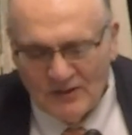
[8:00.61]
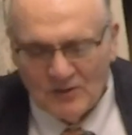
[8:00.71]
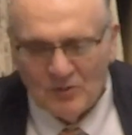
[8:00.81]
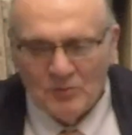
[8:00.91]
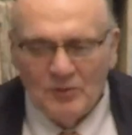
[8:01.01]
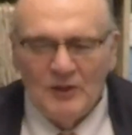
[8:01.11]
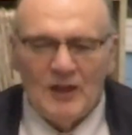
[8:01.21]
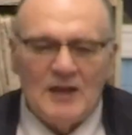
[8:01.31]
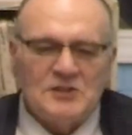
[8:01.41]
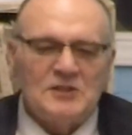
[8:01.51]

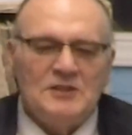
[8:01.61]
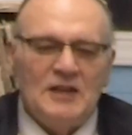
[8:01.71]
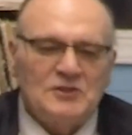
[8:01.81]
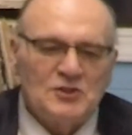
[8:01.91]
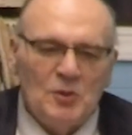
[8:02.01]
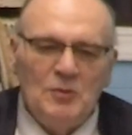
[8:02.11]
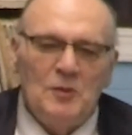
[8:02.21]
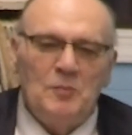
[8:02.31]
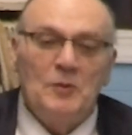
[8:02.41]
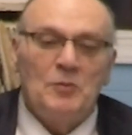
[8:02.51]
realizing that so
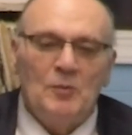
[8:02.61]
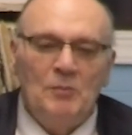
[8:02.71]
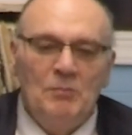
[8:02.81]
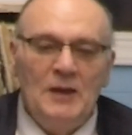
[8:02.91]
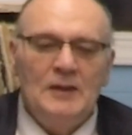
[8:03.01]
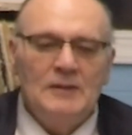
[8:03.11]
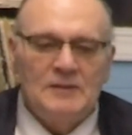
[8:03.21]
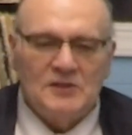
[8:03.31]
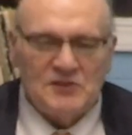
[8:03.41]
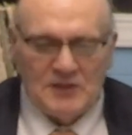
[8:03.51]
many people
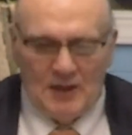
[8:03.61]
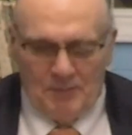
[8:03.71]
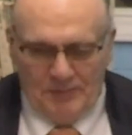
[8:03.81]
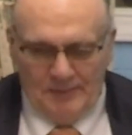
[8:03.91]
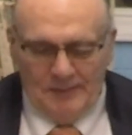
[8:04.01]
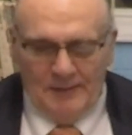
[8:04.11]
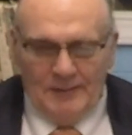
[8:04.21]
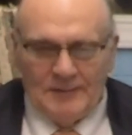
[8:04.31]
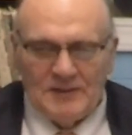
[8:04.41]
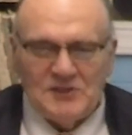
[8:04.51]
made the step.
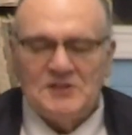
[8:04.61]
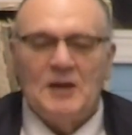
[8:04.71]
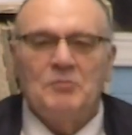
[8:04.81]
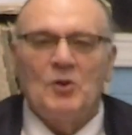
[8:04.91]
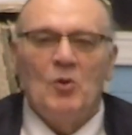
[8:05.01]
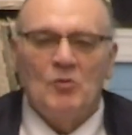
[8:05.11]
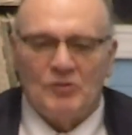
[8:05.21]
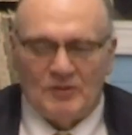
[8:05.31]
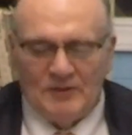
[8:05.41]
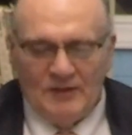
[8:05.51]
They stepped
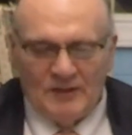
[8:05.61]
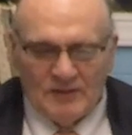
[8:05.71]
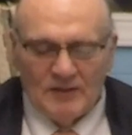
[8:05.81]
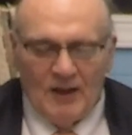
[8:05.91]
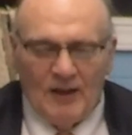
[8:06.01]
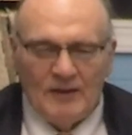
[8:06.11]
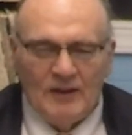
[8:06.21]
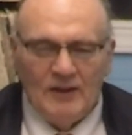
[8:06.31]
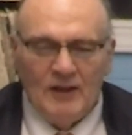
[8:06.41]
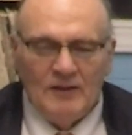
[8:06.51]
over the
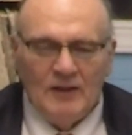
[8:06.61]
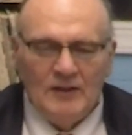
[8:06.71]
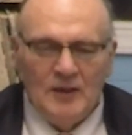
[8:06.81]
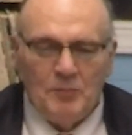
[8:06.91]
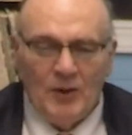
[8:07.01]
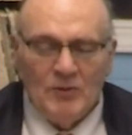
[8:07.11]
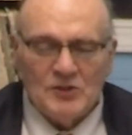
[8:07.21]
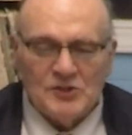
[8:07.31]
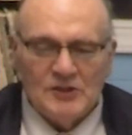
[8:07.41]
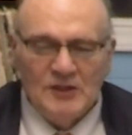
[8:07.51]
line and they
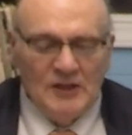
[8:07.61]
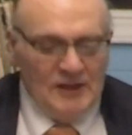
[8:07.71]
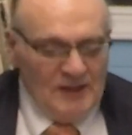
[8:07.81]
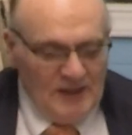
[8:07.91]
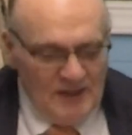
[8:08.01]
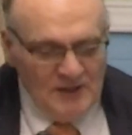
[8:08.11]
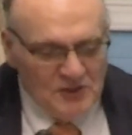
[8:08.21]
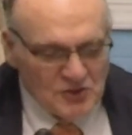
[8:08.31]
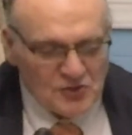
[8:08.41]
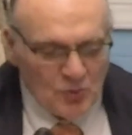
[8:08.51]
perished. He
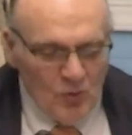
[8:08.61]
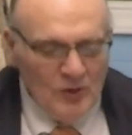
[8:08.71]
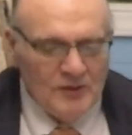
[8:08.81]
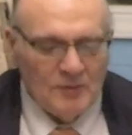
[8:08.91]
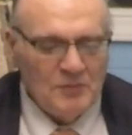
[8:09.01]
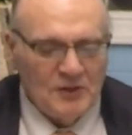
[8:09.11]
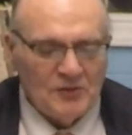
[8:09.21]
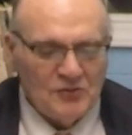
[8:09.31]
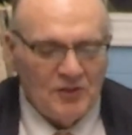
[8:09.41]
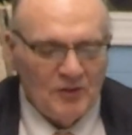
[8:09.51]
destroyed them
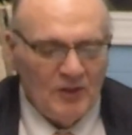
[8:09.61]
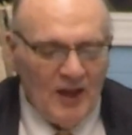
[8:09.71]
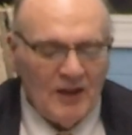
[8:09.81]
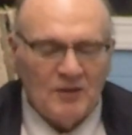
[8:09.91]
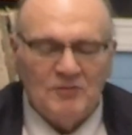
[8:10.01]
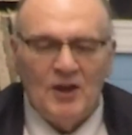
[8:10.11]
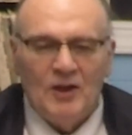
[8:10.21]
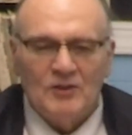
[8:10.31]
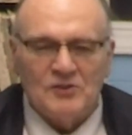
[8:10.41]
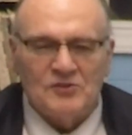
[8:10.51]
because of their lack of
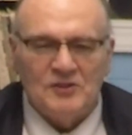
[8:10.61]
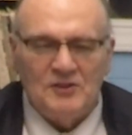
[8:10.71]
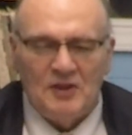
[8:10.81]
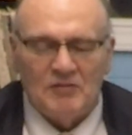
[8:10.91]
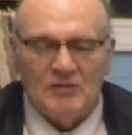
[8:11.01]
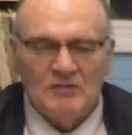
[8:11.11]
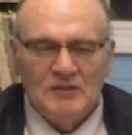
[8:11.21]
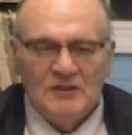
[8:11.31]
knowledge, the devil.